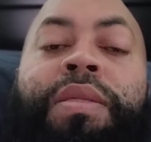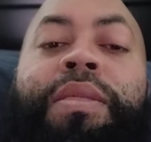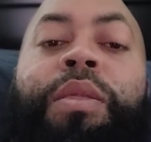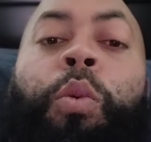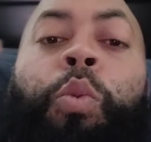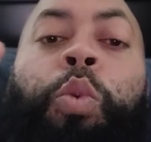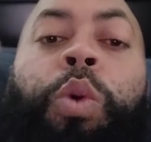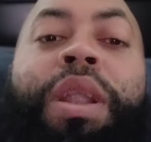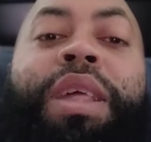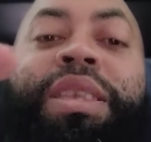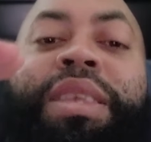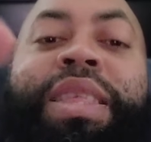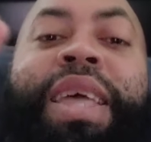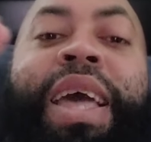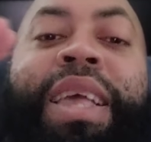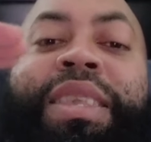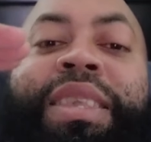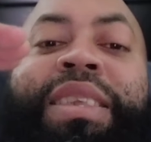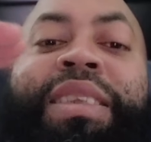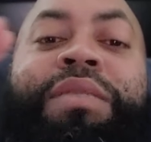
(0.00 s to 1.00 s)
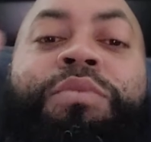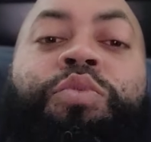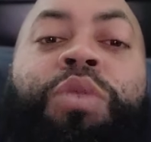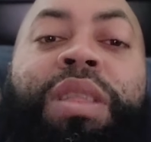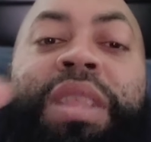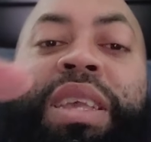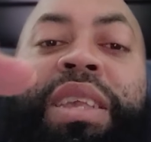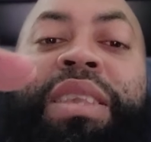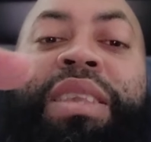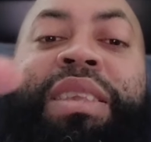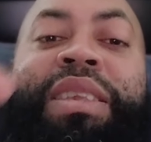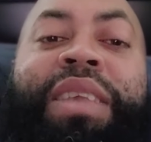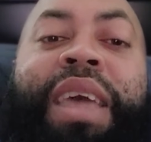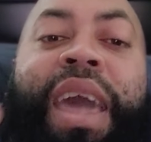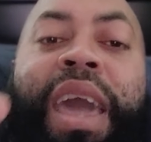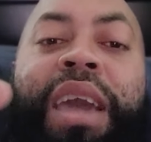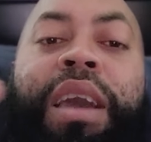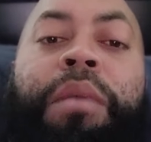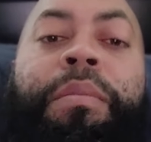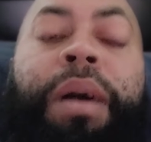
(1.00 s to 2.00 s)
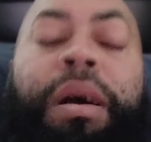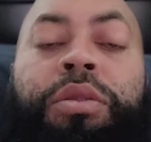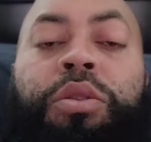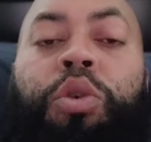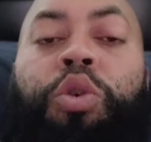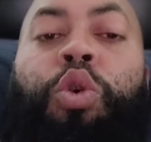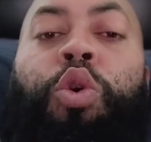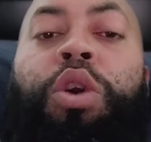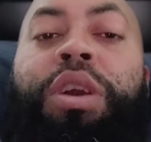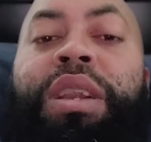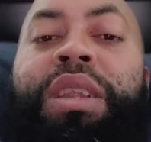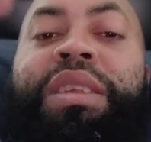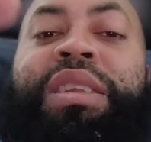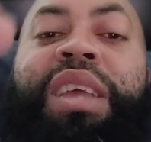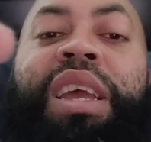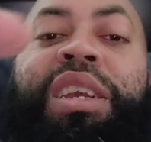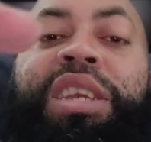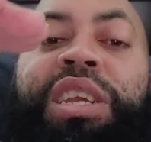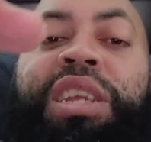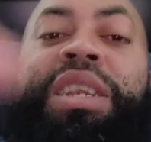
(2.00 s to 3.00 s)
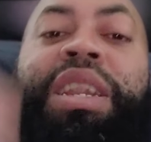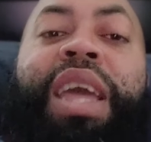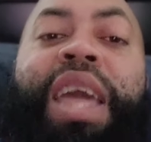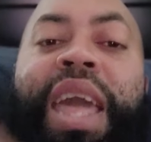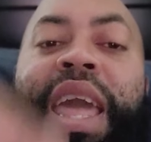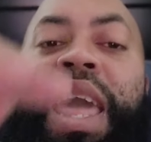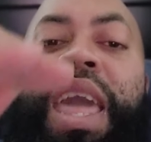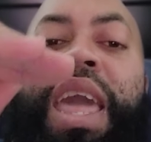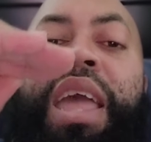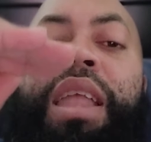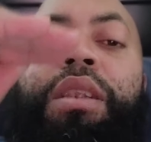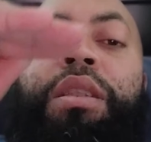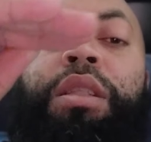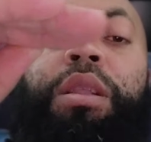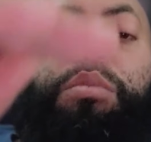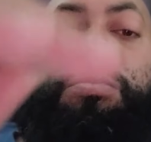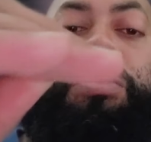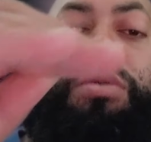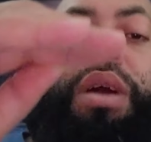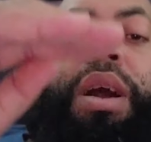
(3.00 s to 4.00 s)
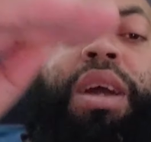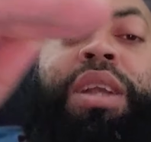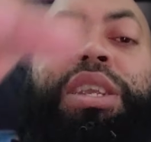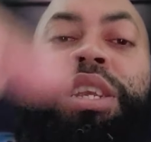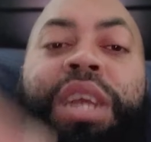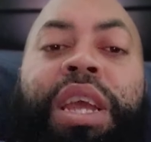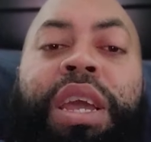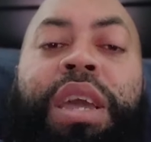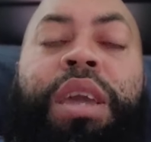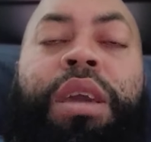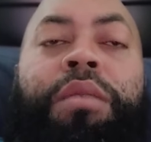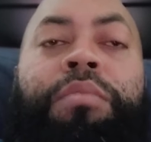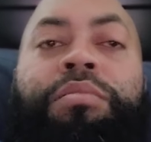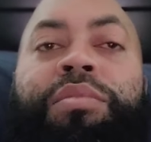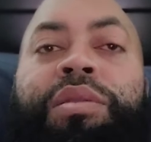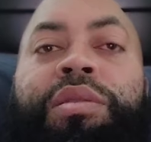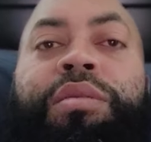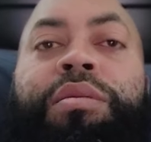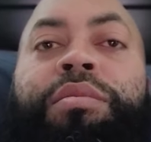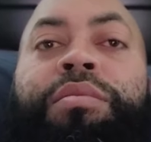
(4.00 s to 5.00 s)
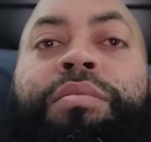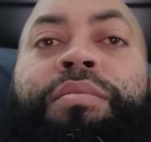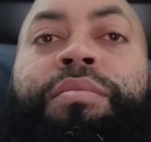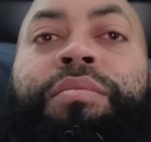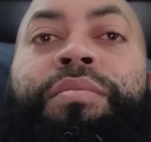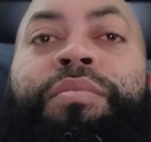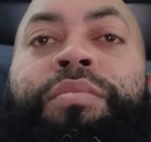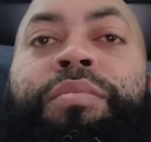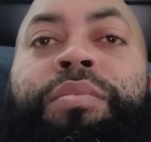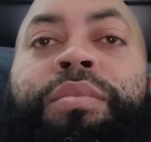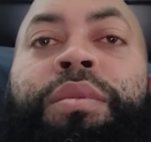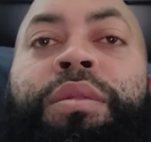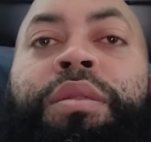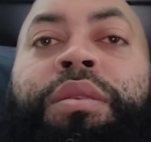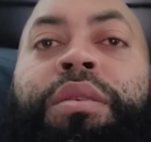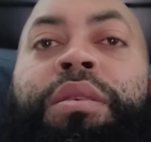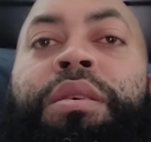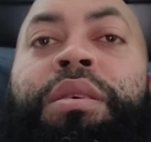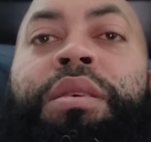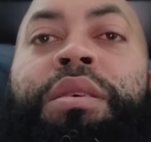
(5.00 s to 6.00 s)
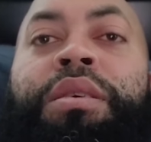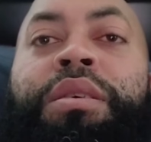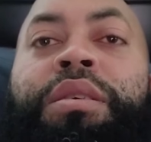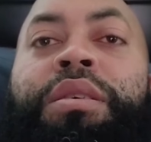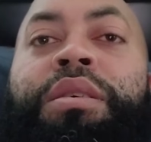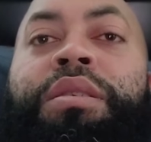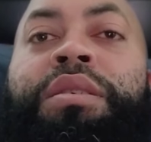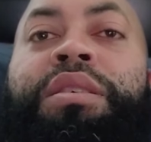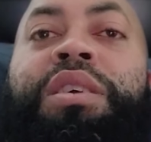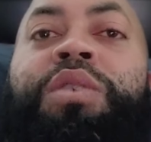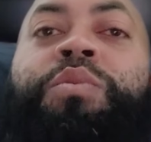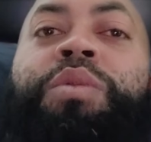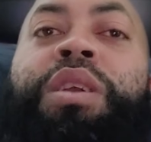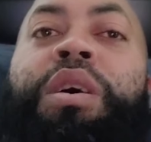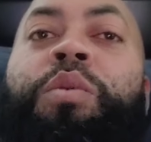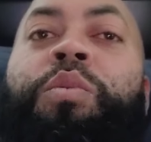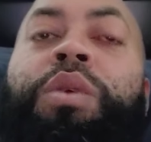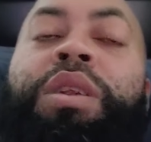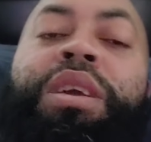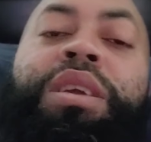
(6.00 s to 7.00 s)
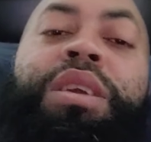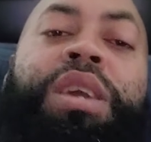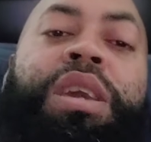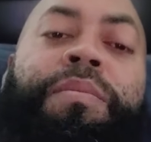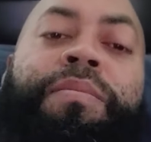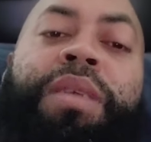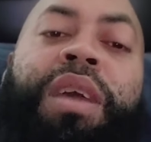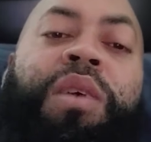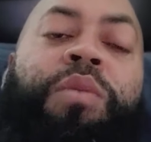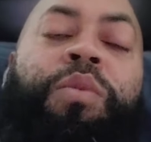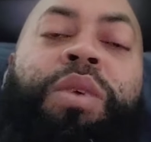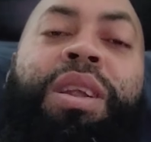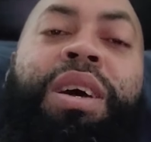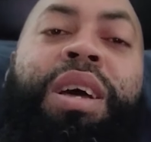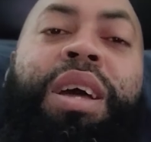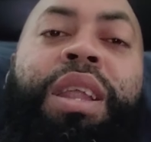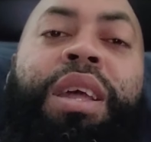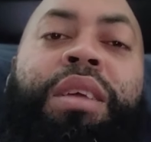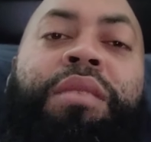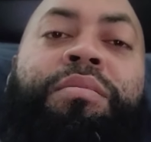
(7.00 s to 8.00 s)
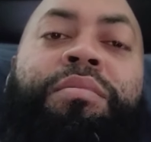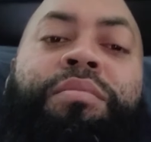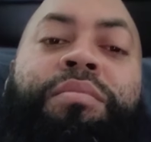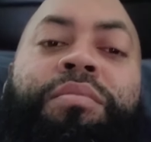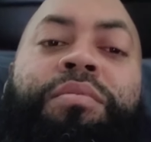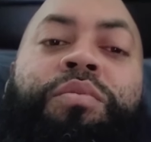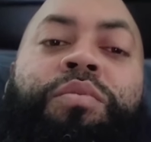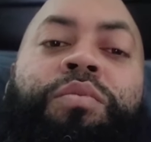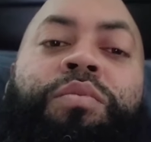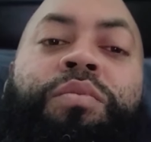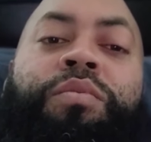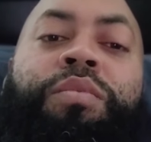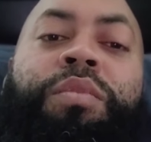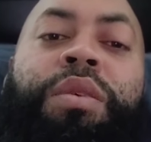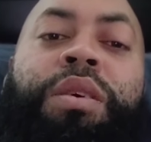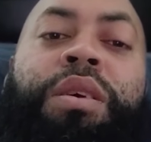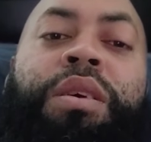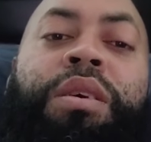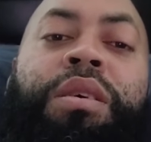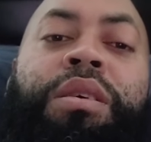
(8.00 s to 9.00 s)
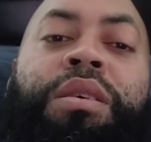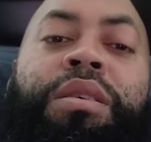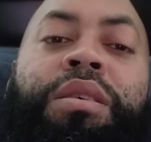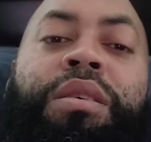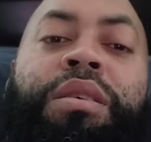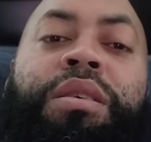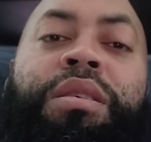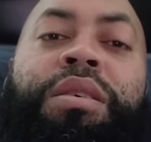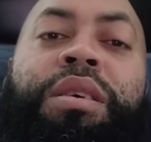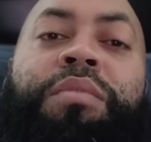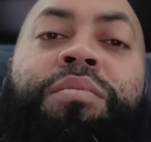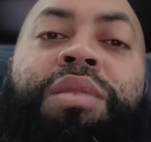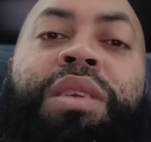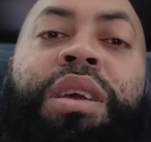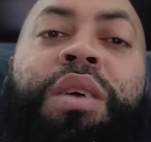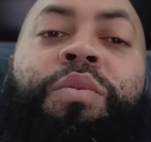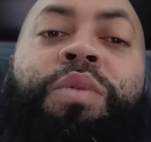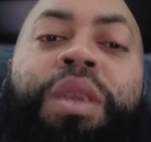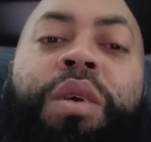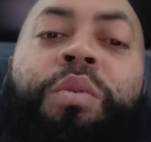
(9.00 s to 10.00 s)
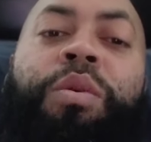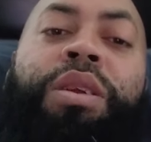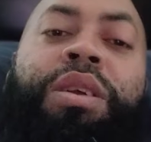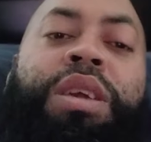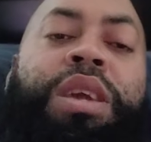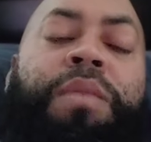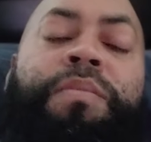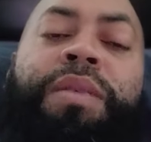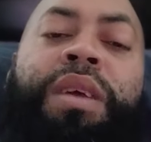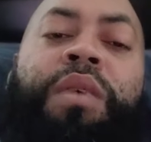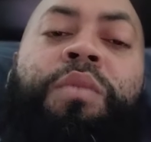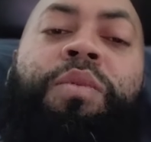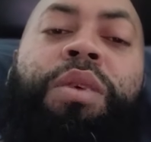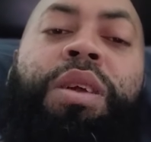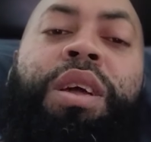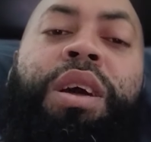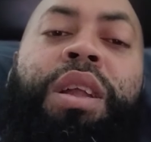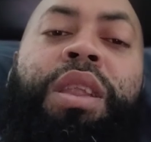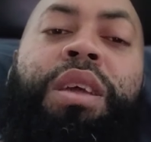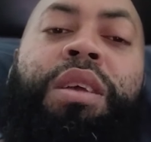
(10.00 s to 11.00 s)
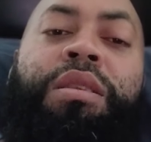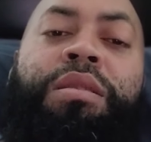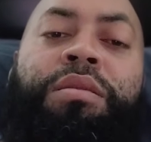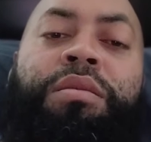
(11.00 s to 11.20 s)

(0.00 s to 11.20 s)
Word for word: What is that really saying about the organization and LeBron James? See, we don't want to keep that 100. You know what I'm saying? We don't want to keep that 100.